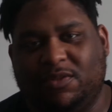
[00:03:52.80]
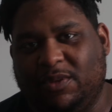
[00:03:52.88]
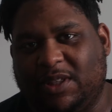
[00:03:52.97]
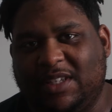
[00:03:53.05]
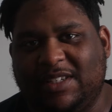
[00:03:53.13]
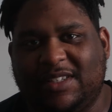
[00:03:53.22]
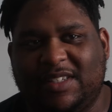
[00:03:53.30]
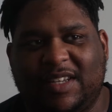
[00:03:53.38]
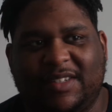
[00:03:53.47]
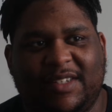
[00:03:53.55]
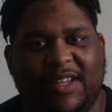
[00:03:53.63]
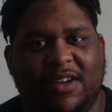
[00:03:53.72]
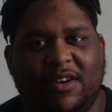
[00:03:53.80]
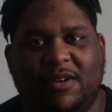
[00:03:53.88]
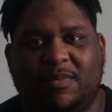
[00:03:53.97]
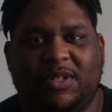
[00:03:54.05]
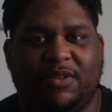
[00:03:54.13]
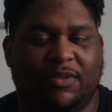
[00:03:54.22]
with this test
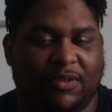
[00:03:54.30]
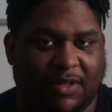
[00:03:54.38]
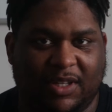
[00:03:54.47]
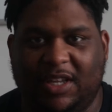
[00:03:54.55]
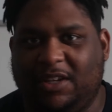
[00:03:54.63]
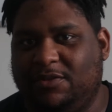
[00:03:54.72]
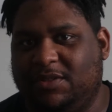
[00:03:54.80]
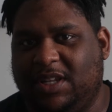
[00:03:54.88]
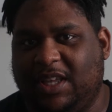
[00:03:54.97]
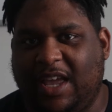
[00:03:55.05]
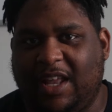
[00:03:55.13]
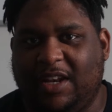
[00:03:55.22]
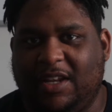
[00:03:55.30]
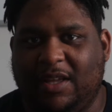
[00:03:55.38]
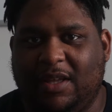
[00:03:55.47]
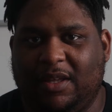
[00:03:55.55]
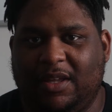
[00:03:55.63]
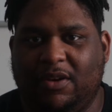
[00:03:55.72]
here, I'm still again using the
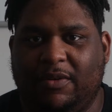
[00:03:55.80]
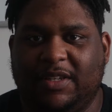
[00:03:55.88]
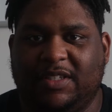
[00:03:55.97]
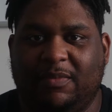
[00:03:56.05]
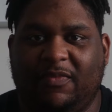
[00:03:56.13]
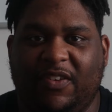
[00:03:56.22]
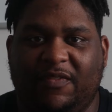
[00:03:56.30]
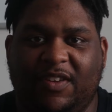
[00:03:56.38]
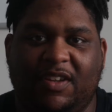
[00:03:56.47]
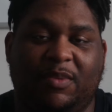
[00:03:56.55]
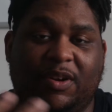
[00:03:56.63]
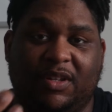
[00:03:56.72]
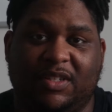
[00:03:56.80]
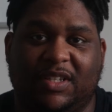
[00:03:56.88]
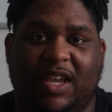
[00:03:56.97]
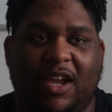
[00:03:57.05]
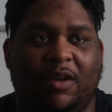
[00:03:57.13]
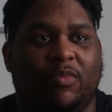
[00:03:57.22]
Canon EOS m50
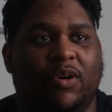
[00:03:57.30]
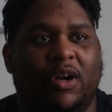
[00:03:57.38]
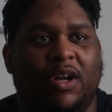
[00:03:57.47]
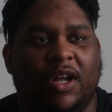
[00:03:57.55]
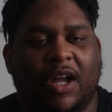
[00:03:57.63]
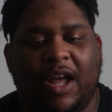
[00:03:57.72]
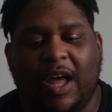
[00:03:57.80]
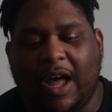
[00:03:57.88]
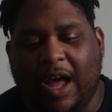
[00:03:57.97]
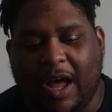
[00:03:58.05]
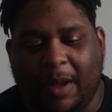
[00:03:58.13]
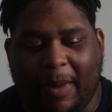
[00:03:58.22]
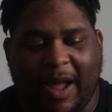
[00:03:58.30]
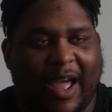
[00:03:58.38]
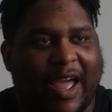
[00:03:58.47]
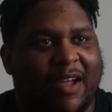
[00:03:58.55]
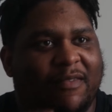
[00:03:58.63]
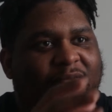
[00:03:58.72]
mirrorless camera. I
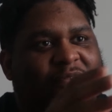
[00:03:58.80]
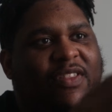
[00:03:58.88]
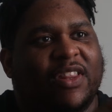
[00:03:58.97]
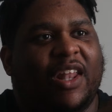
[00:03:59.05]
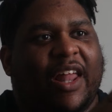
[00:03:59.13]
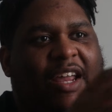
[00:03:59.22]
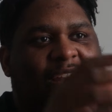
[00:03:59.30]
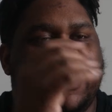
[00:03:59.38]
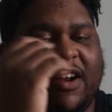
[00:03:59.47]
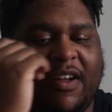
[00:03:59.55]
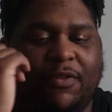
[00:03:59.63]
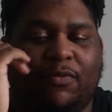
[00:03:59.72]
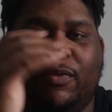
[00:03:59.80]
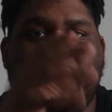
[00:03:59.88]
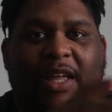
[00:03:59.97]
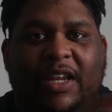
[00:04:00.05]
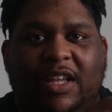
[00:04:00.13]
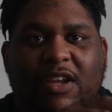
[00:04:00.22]
have the light here, I have the
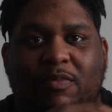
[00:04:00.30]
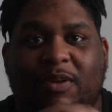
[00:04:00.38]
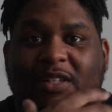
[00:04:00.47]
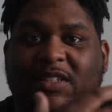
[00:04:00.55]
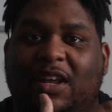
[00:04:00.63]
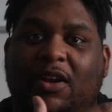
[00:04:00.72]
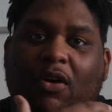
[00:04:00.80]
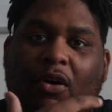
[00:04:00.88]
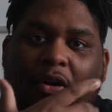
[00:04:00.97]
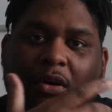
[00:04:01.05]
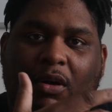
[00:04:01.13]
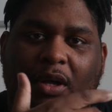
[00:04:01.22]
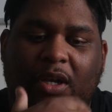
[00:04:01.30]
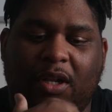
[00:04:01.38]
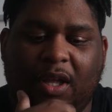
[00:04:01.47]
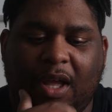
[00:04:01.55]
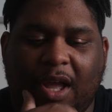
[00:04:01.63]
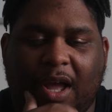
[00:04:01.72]
ring light here, but it's not
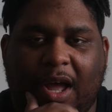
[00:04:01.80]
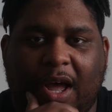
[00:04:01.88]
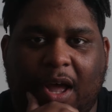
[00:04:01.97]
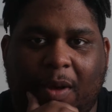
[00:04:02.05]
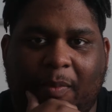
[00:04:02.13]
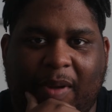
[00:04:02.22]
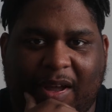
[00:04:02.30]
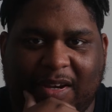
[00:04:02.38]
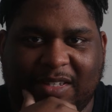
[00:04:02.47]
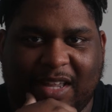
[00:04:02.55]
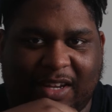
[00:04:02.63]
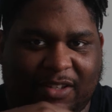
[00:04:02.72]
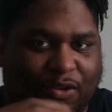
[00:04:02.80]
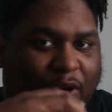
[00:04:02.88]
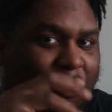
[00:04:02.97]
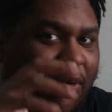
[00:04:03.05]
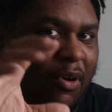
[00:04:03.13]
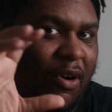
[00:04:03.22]
on. I decided to
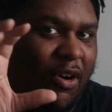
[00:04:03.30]
go